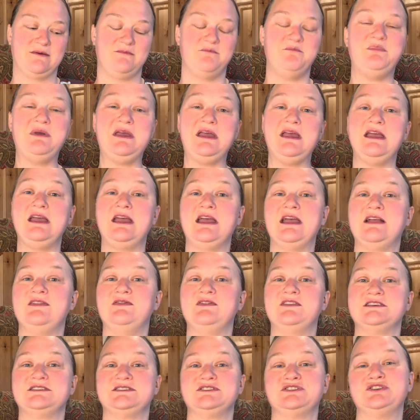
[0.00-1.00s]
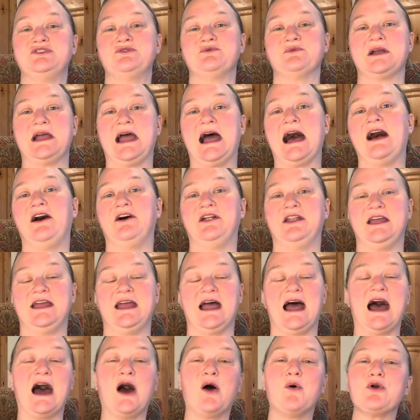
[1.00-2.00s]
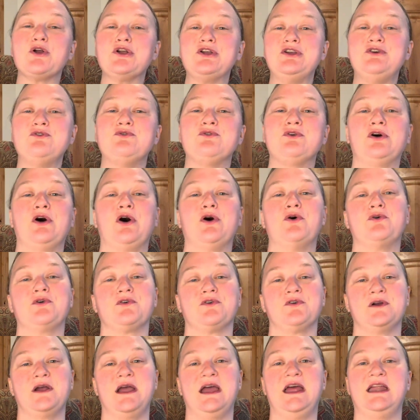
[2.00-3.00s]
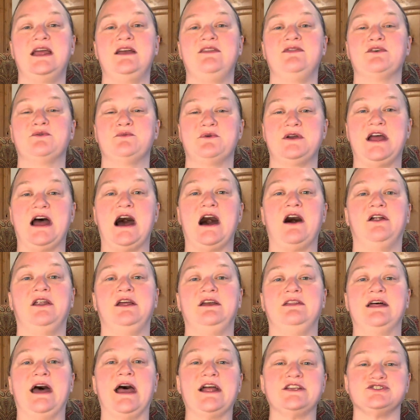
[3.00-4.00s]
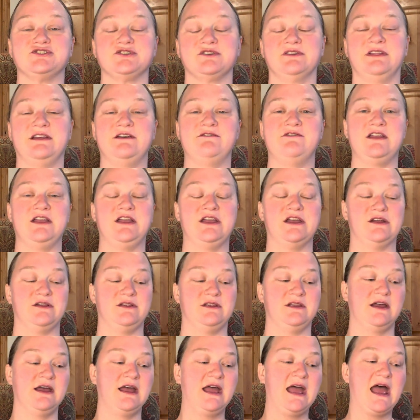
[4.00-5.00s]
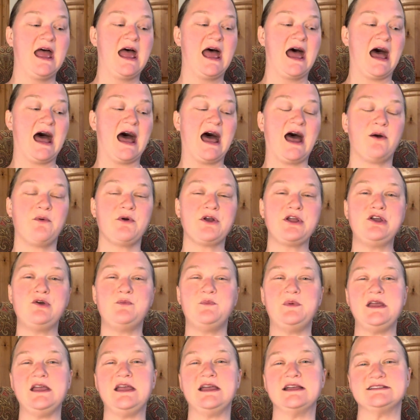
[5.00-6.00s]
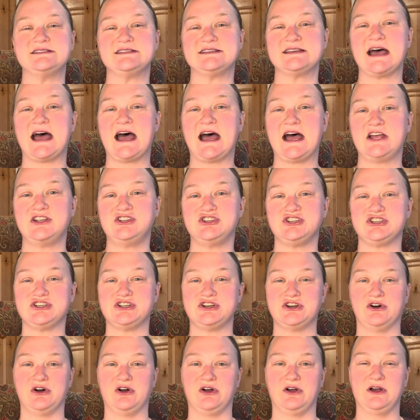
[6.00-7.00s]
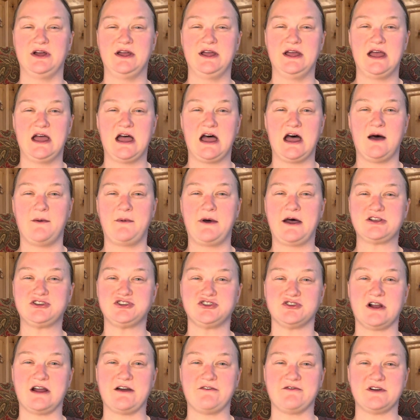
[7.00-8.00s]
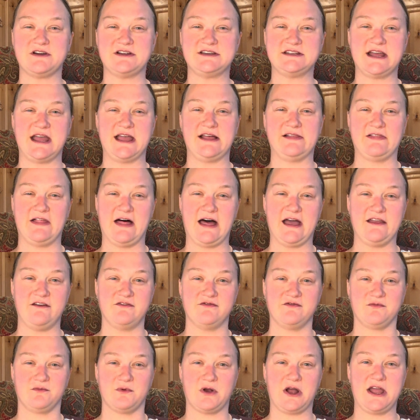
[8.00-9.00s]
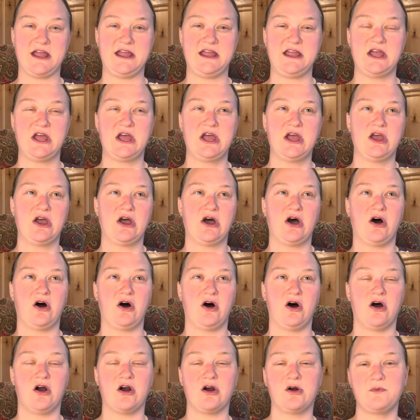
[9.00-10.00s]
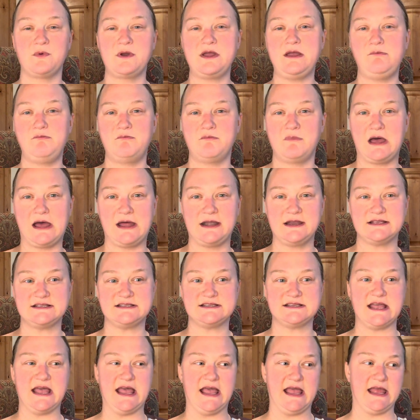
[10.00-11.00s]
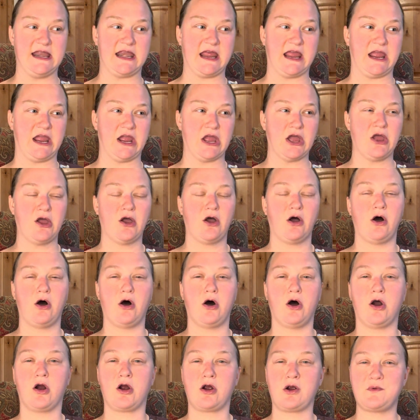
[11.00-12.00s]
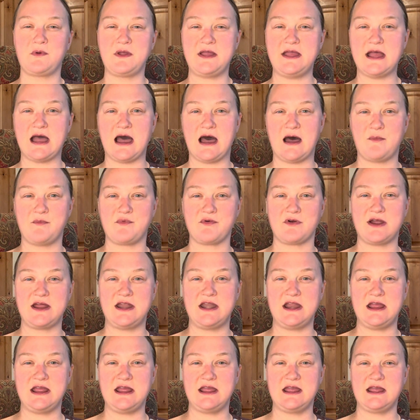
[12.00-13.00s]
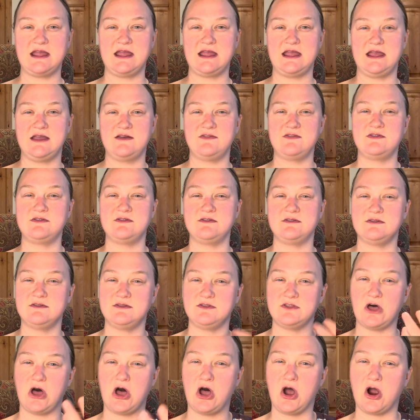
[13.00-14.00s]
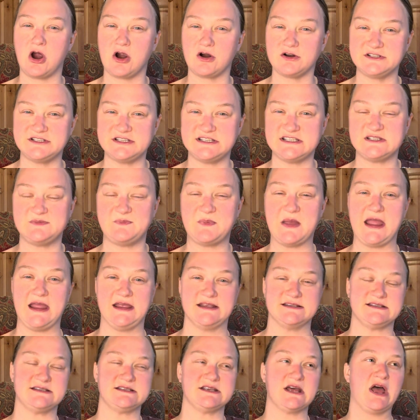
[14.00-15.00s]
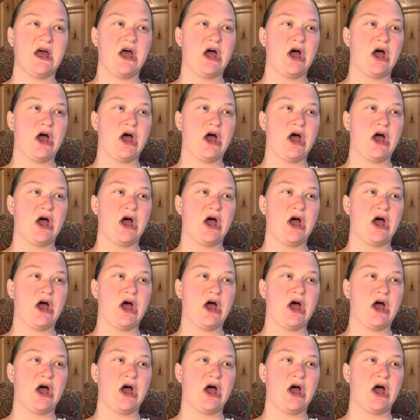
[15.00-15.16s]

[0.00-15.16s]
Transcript: be in this new reality? How are you co-creating the reality that you're living in? How are you being intentional about your everyday life, right? Are we meditating? Are we operating in the heart space?